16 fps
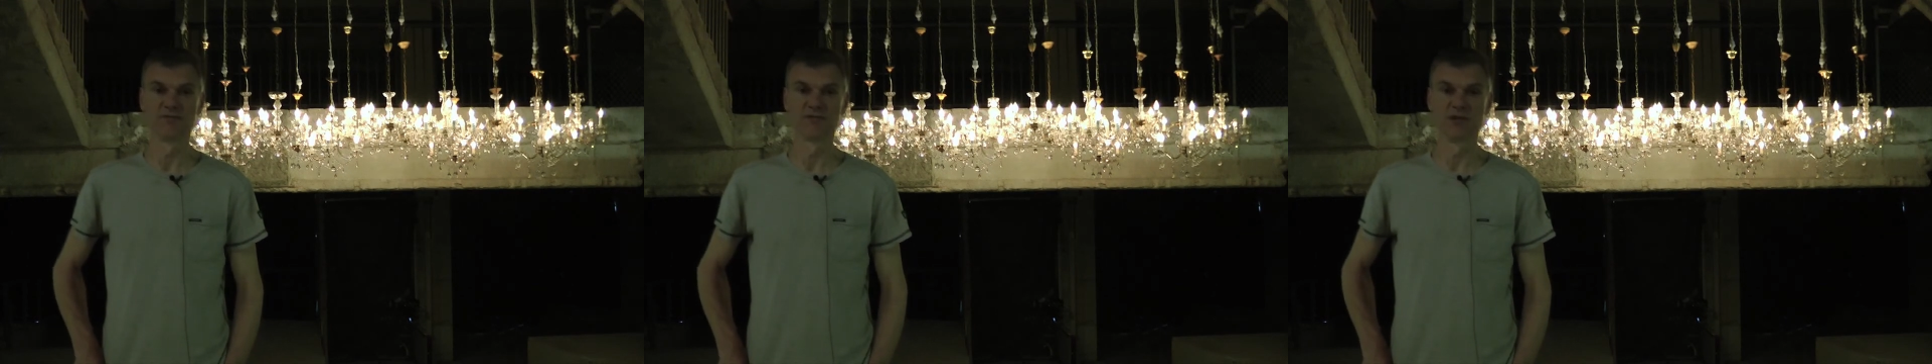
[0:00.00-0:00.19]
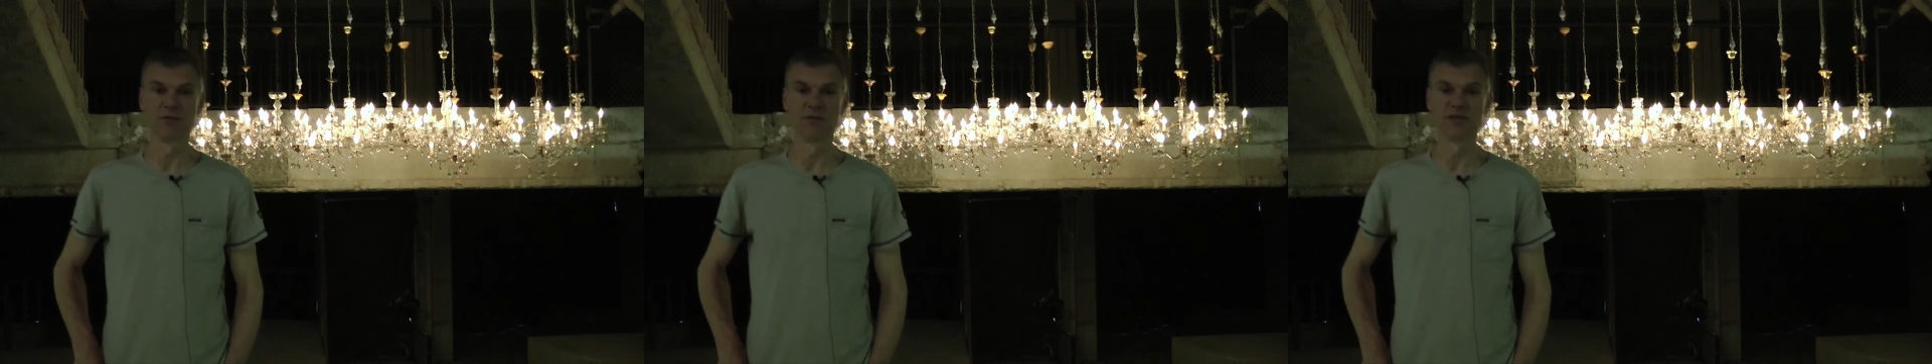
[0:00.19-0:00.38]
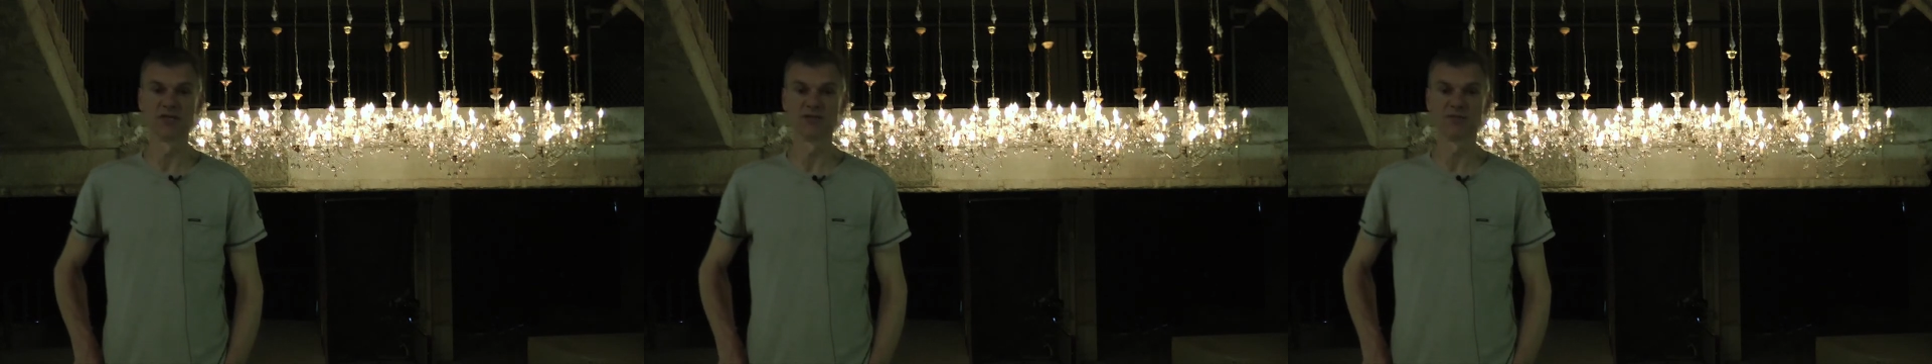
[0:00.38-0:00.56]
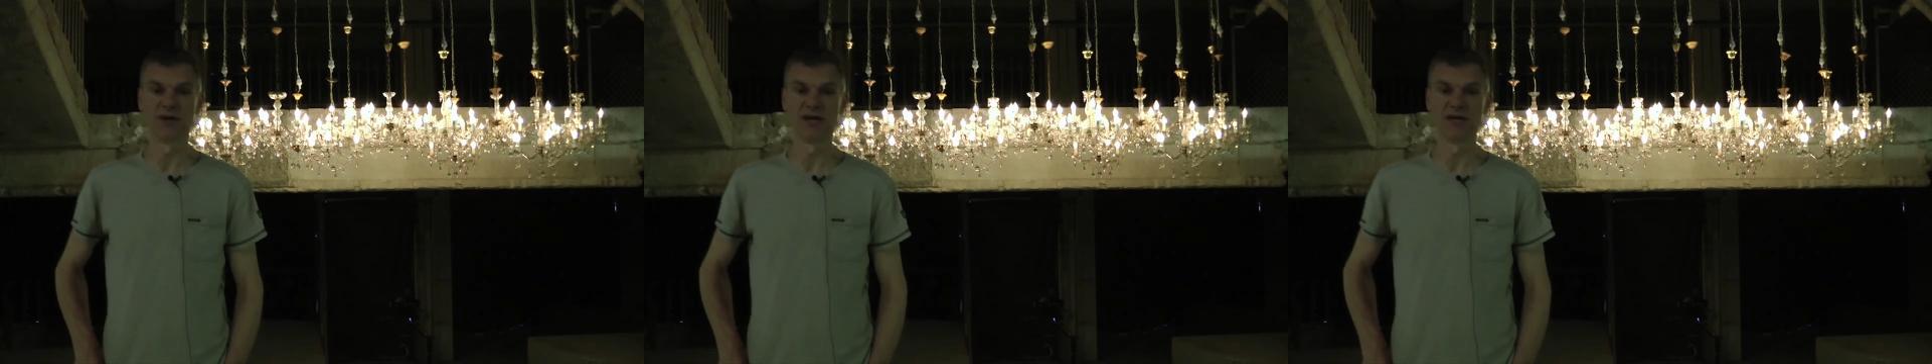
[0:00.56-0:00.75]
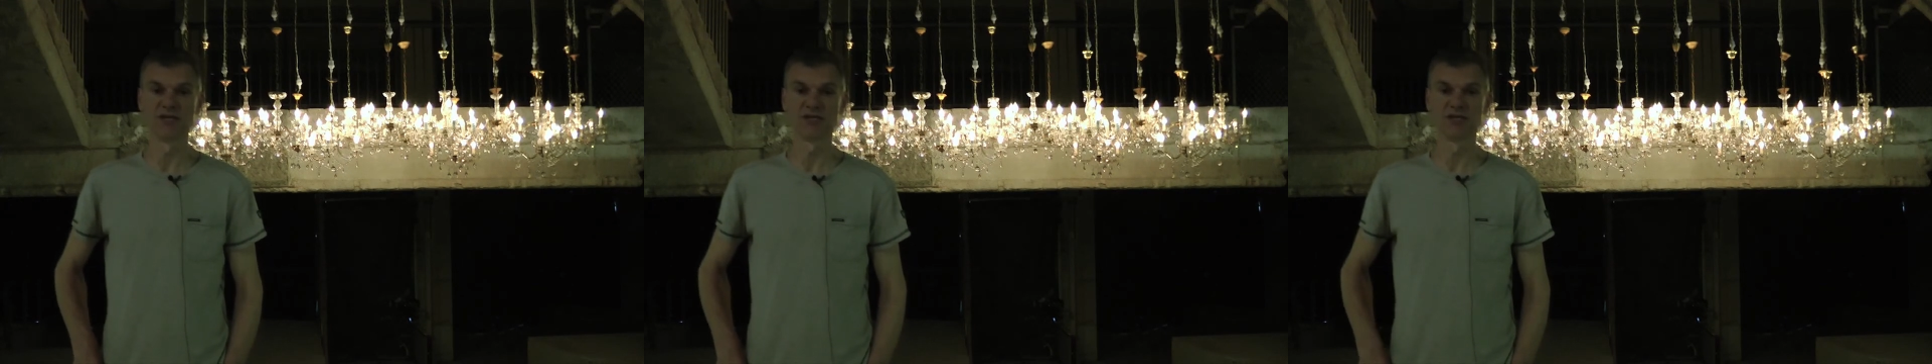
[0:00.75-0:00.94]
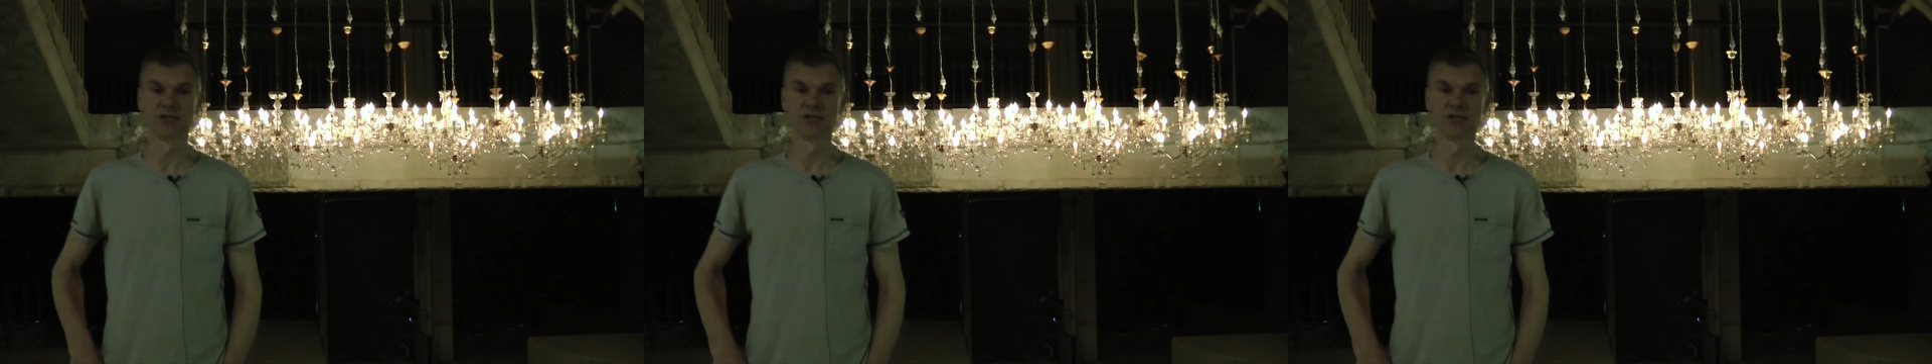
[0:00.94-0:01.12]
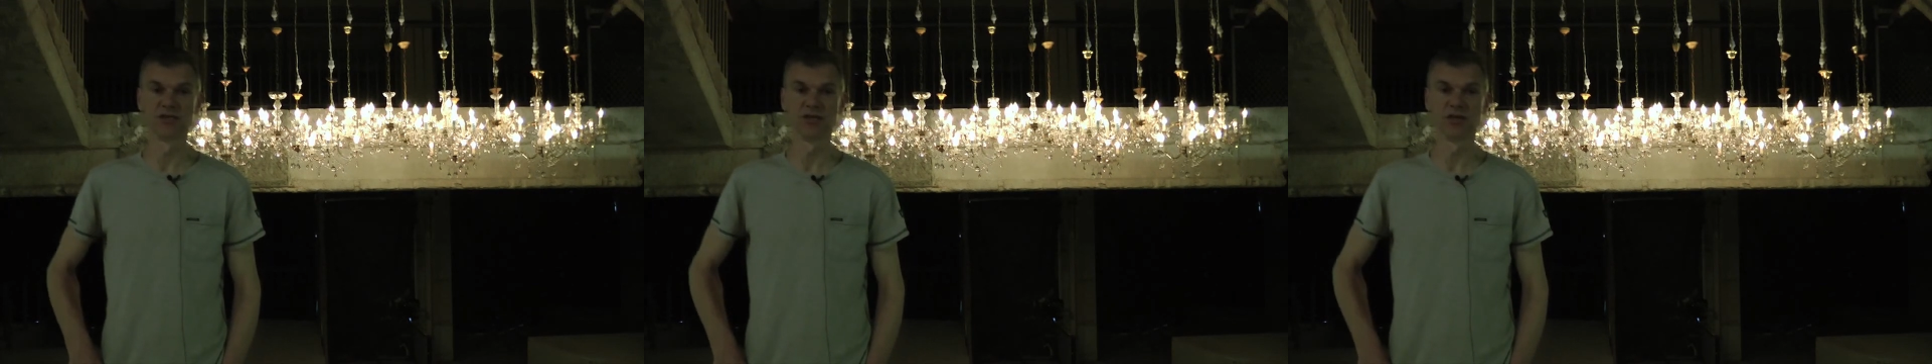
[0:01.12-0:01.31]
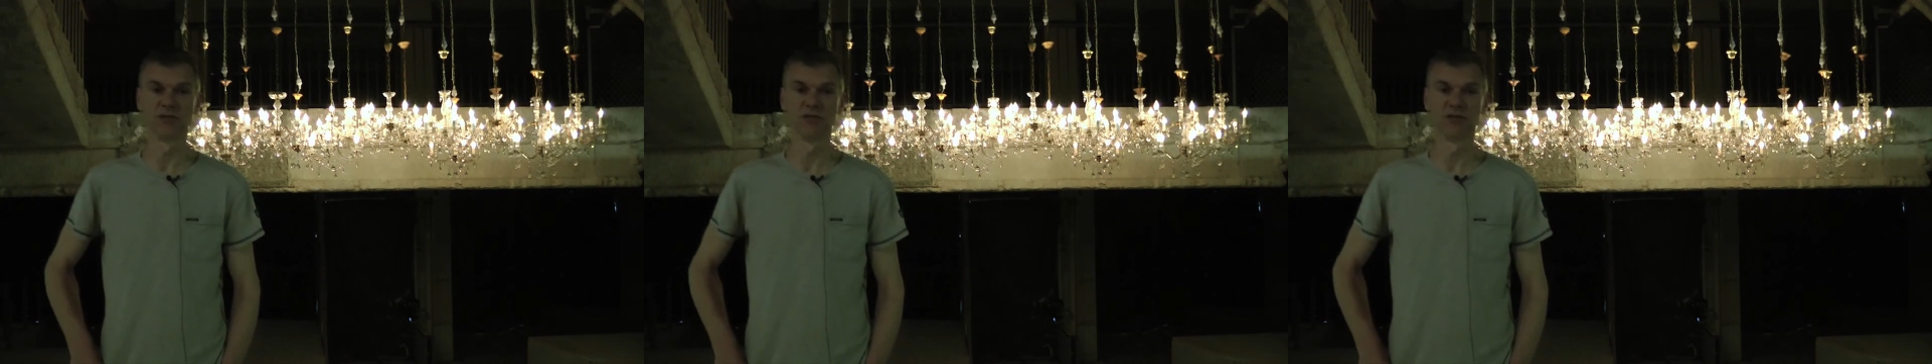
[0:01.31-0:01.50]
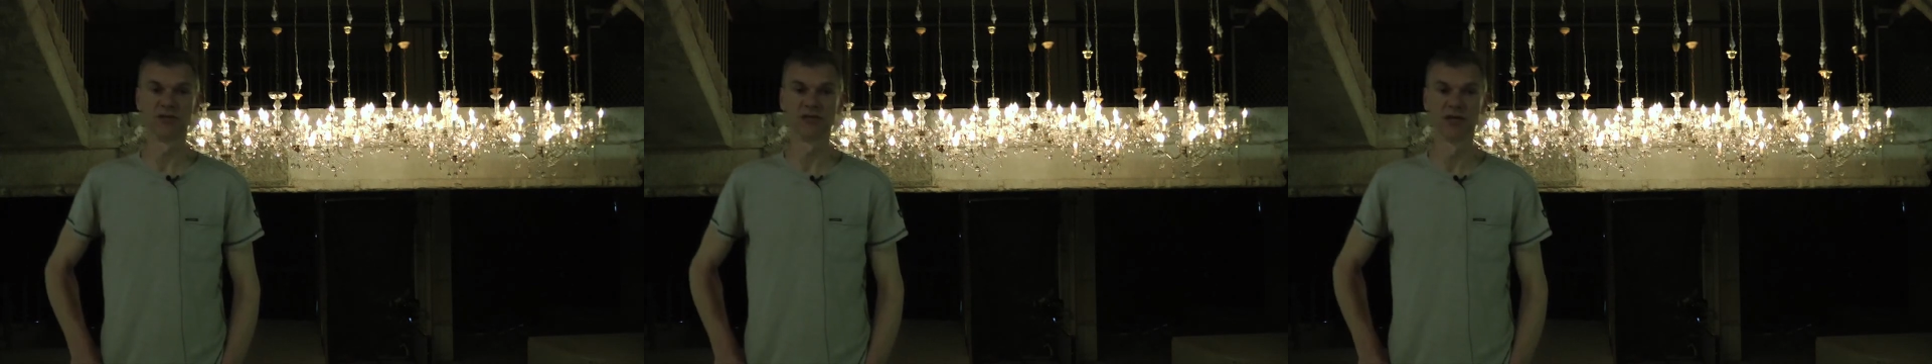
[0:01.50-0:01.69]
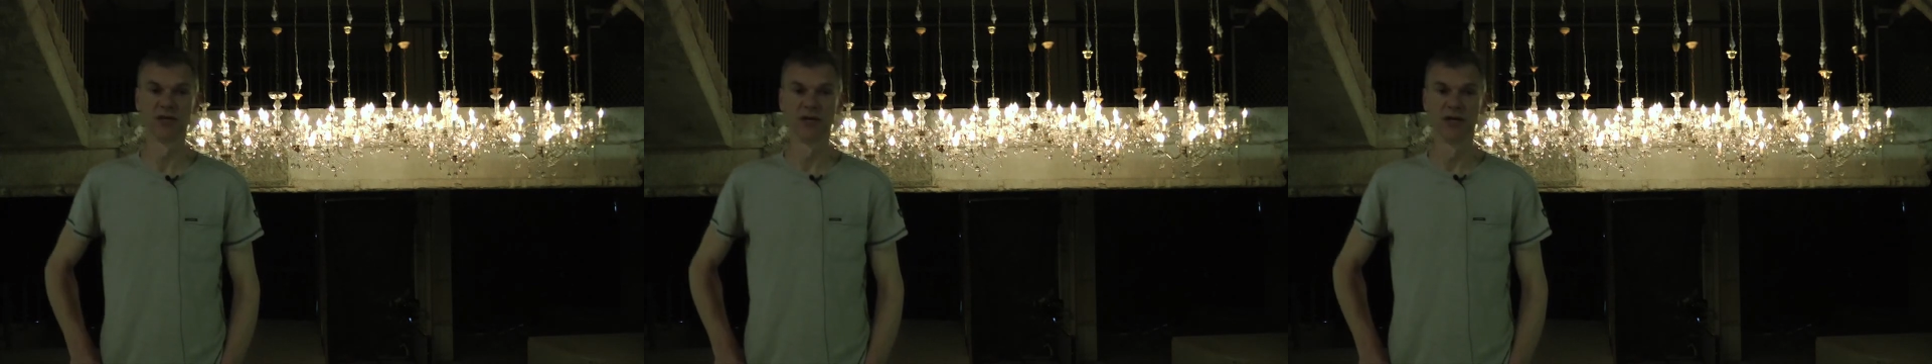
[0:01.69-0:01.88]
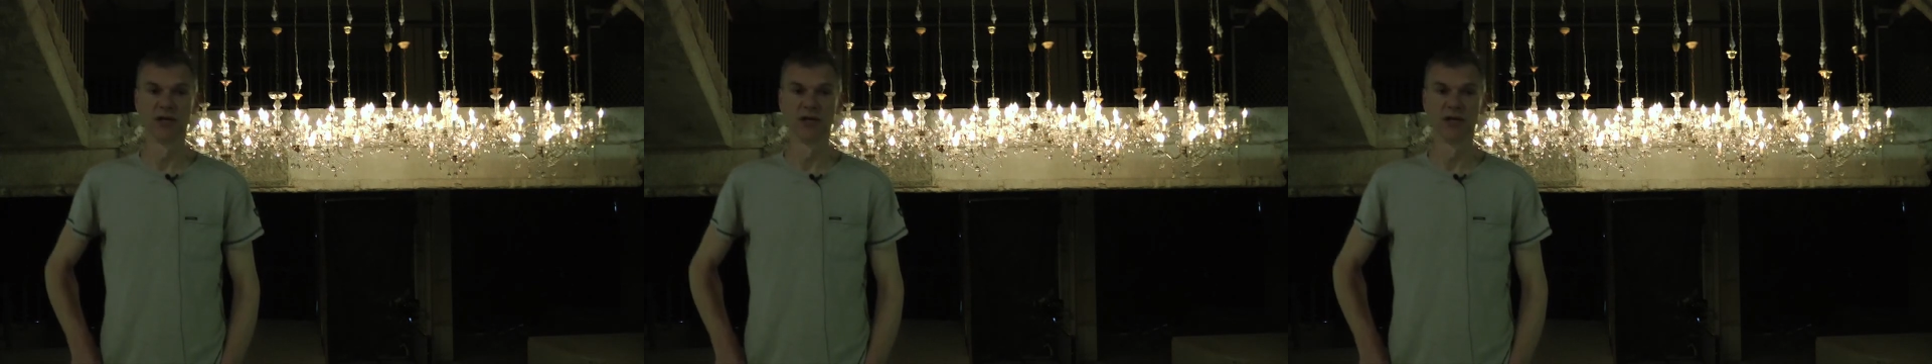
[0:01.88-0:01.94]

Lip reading: some of the space determined